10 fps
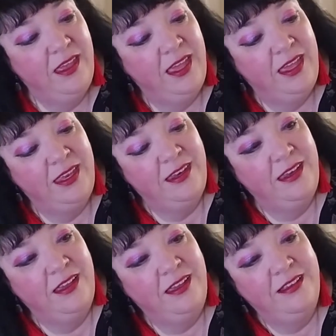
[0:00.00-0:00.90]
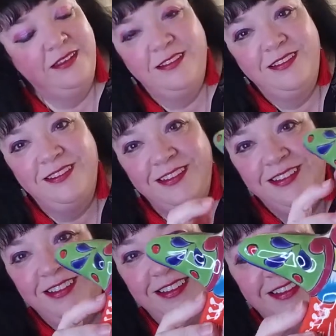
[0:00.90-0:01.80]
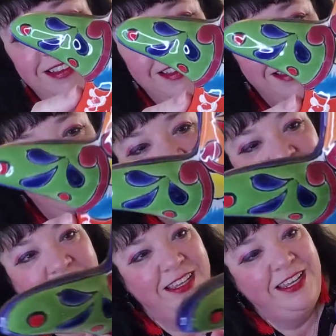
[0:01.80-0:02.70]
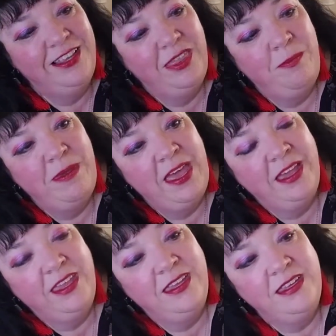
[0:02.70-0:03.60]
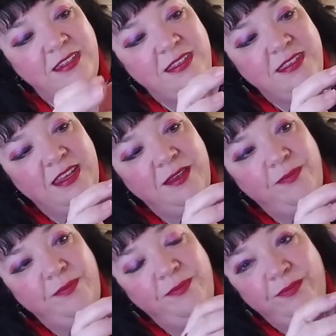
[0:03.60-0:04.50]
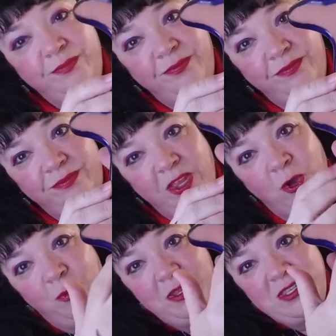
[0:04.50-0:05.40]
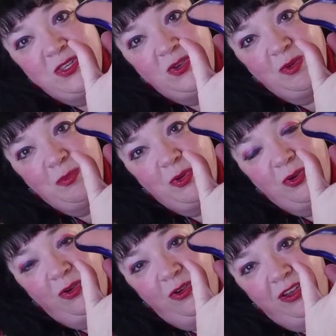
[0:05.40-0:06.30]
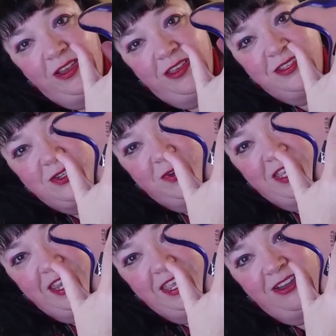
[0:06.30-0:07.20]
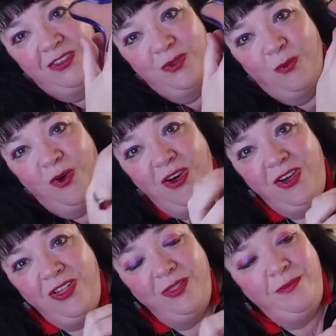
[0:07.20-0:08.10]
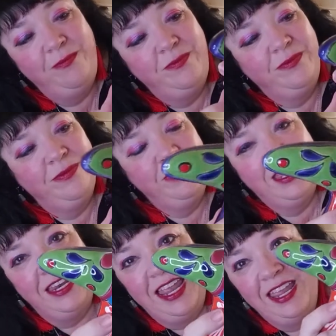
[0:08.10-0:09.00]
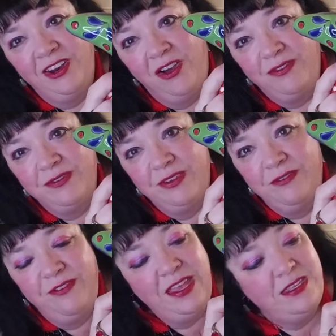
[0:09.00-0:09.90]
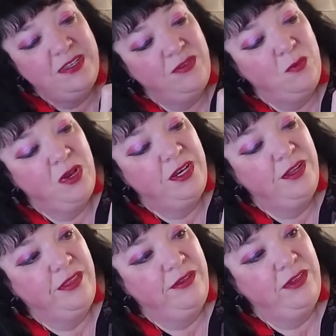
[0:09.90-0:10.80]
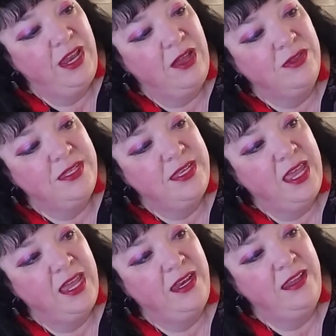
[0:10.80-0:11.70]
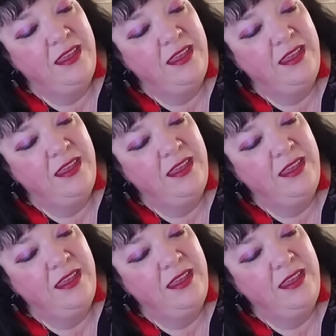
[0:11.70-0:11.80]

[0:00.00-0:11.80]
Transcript: And uh, the back is um, open so you can put a hook so it can hang on the wall can hang it off of a fence if you wanted to leave it outside.